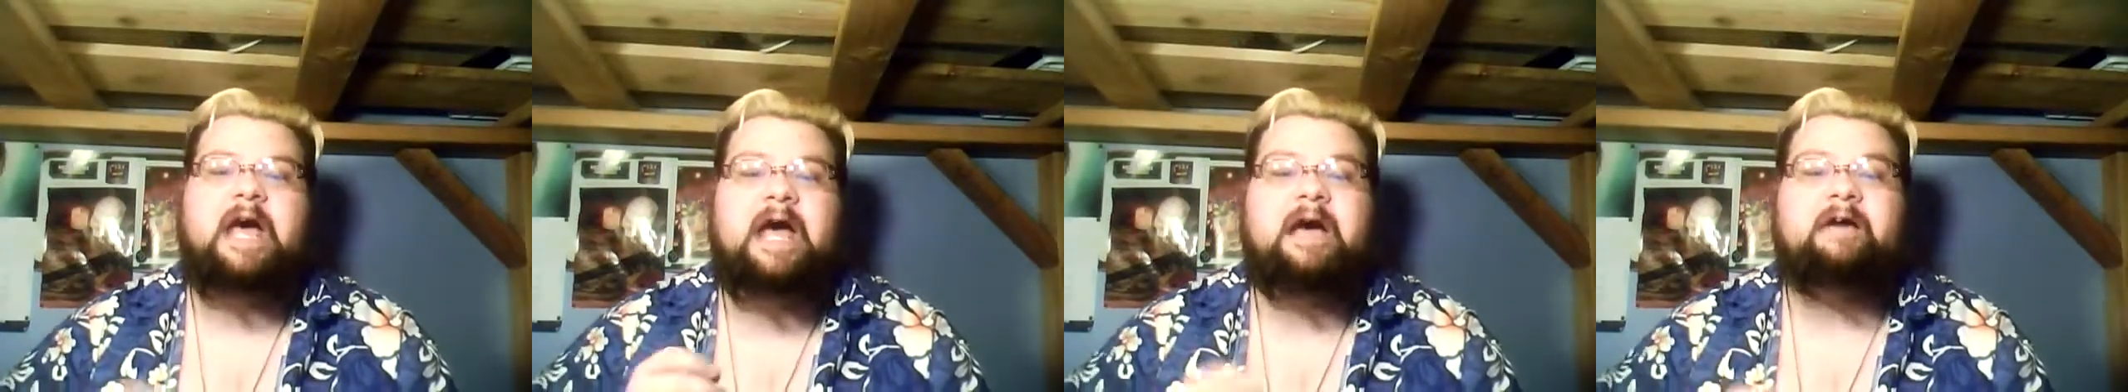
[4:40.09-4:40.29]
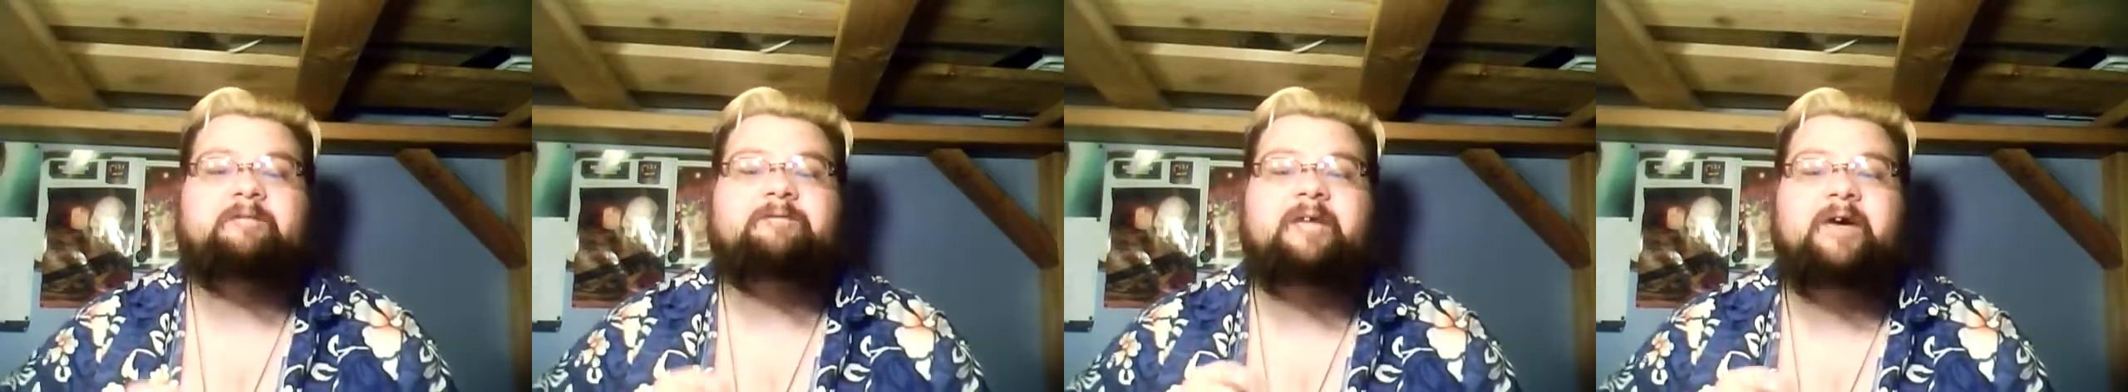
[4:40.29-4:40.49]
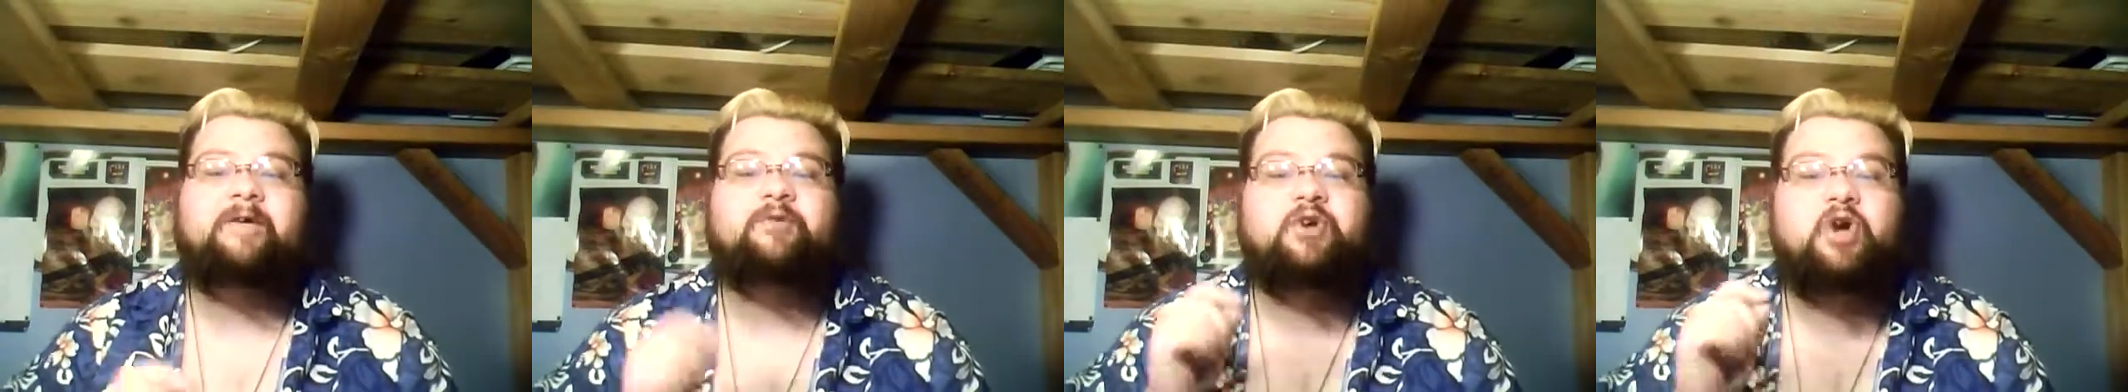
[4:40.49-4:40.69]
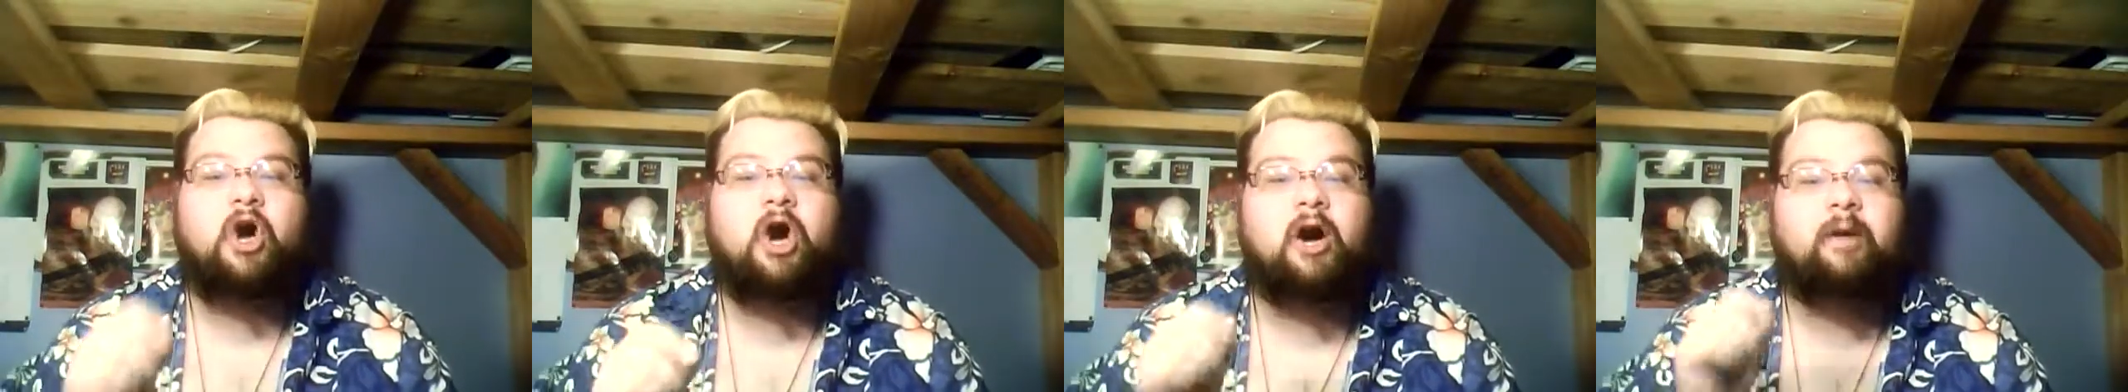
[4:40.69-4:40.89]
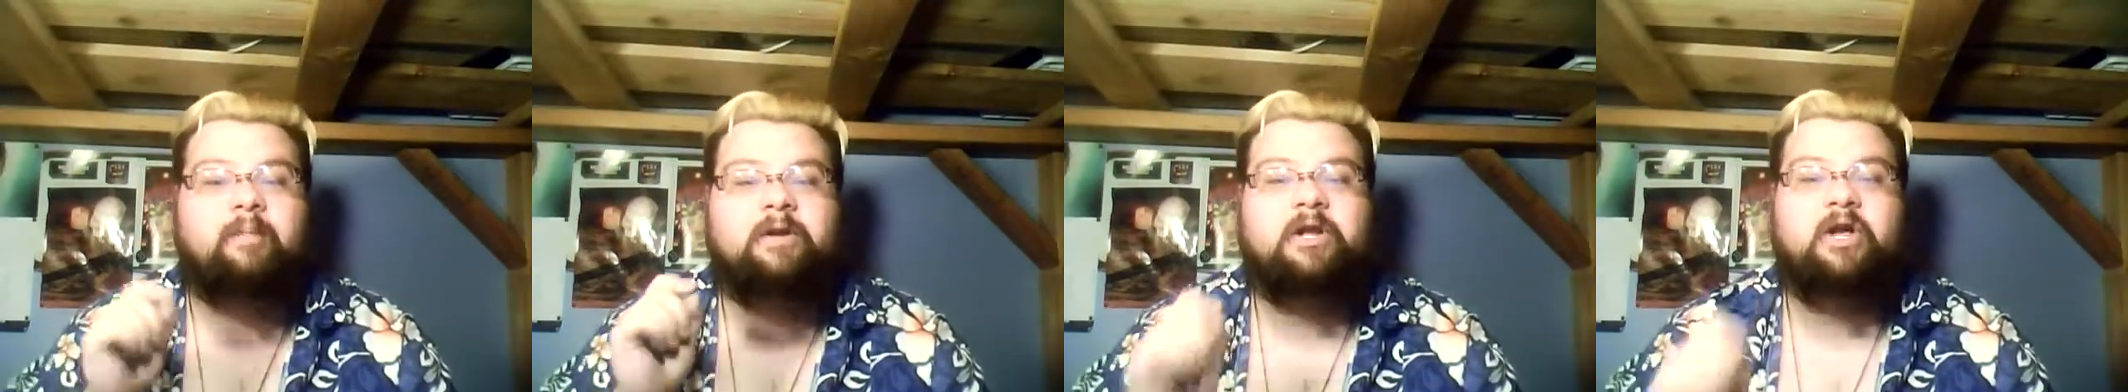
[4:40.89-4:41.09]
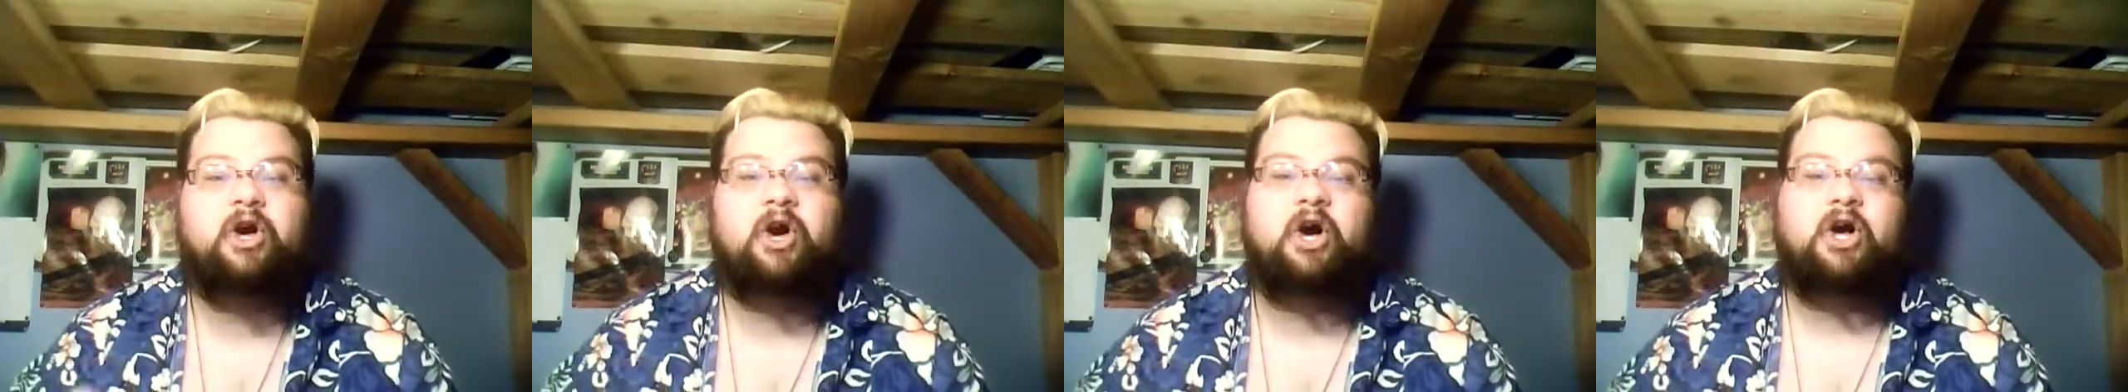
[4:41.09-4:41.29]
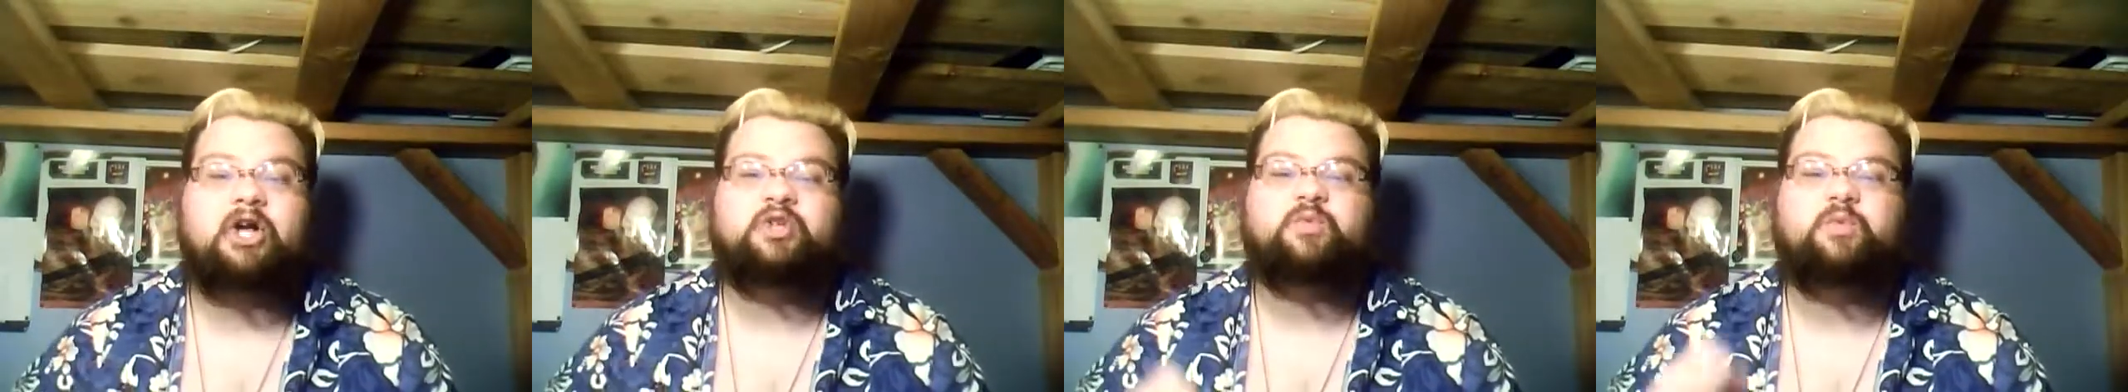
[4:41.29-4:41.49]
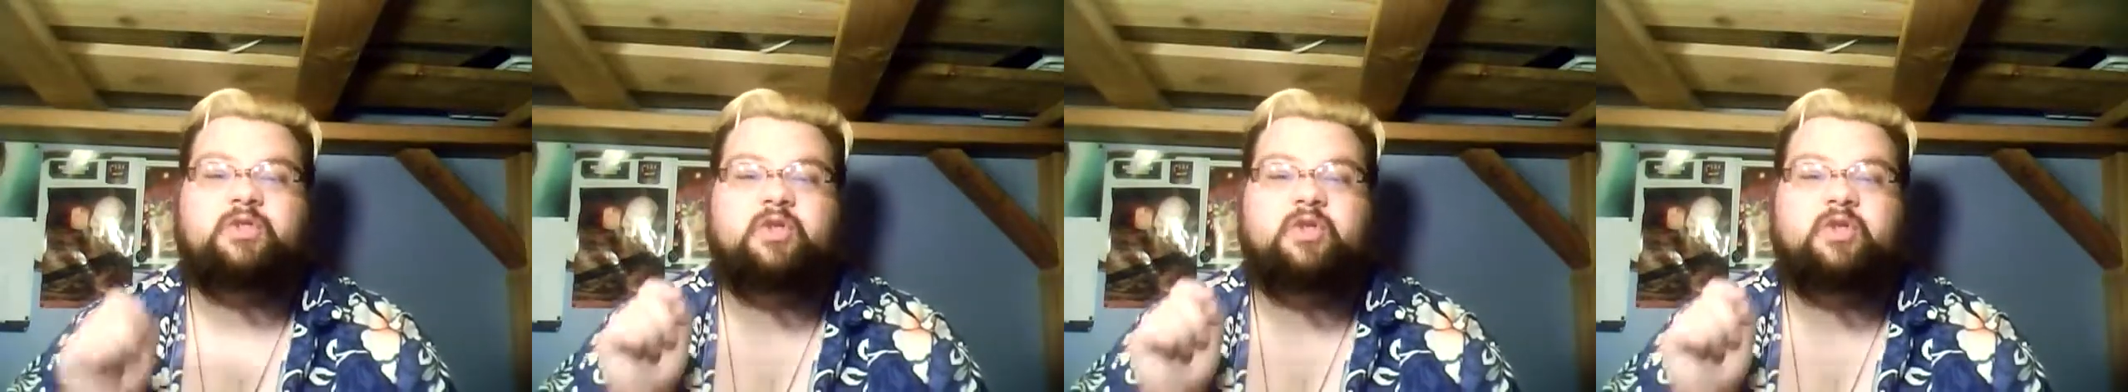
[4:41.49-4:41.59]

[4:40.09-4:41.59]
have found common cause